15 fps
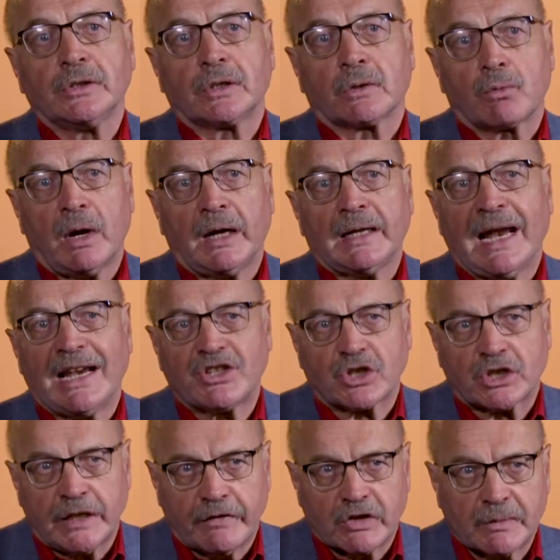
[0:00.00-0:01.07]
the right
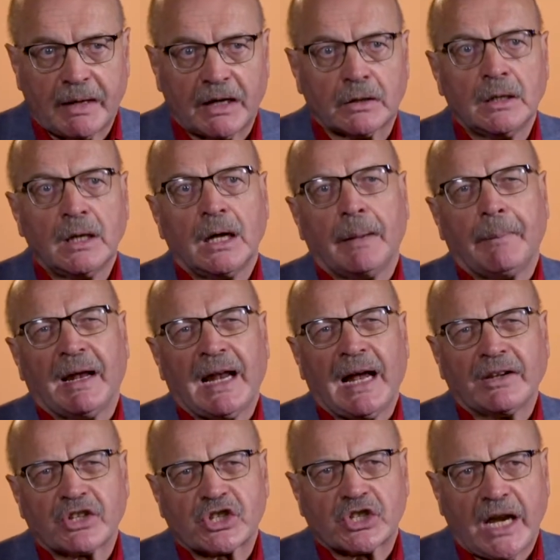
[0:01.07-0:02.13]
adjectives, about
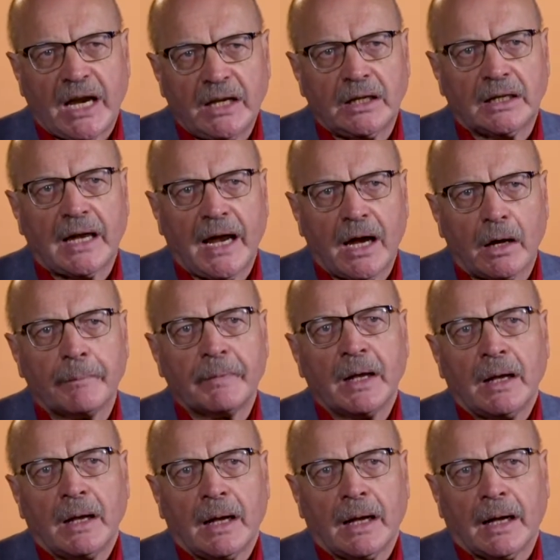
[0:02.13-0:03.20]
understanding how
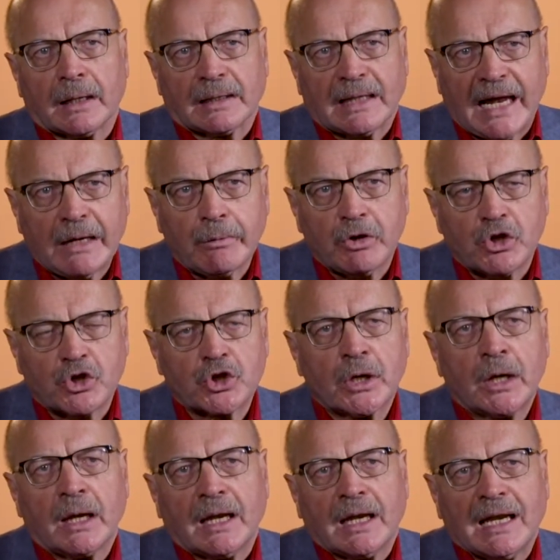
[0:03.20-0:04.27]
language
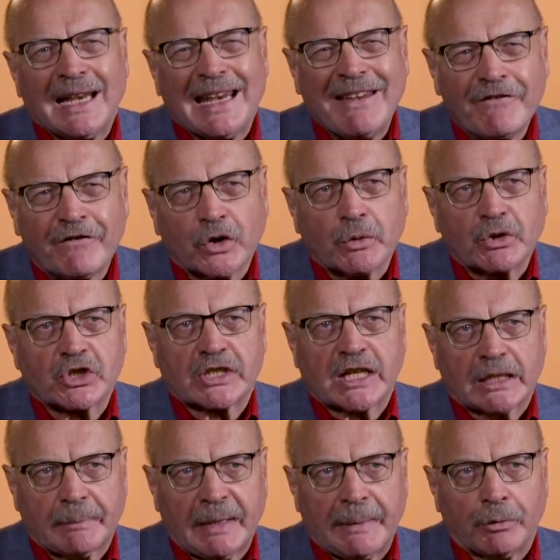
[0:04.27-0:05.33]
influences
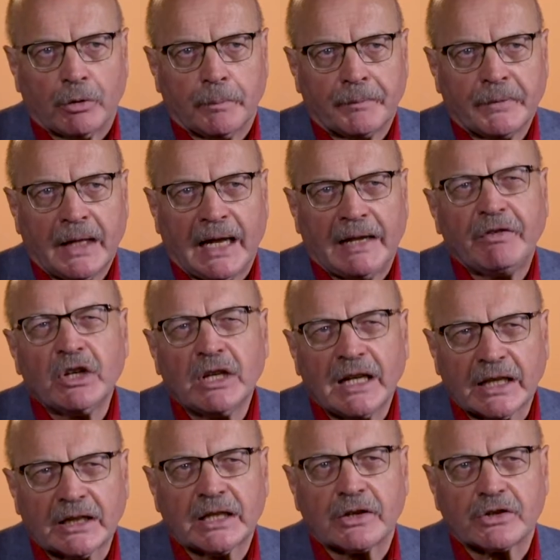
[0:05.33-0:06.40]
other people. And if you can
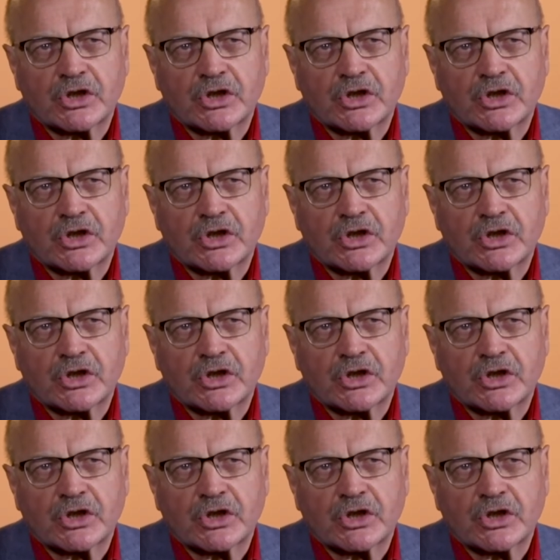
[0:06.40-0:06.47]
get those